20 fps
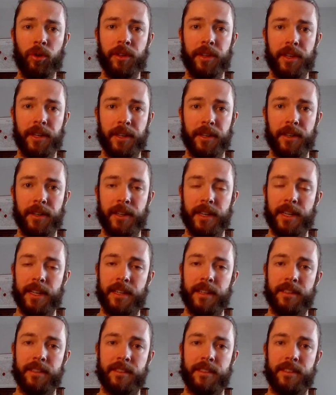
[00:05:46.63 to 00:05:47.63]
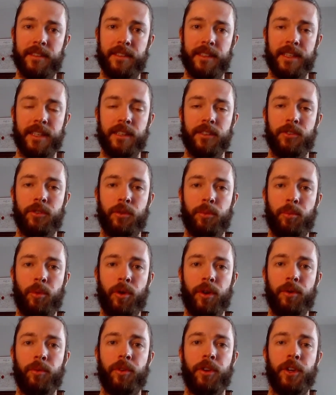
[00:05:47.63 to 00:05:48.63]
here is to get to a
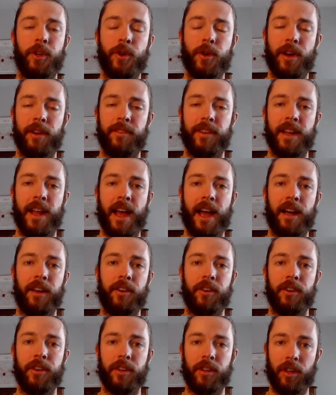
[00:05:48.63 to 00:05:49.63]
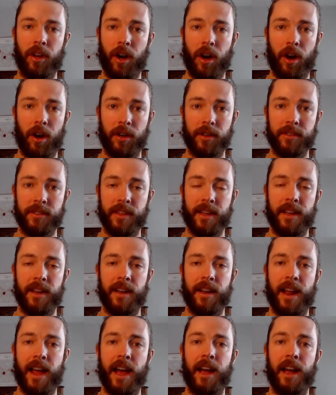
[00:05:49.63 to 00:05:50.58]
point where you have an accurate COGS and an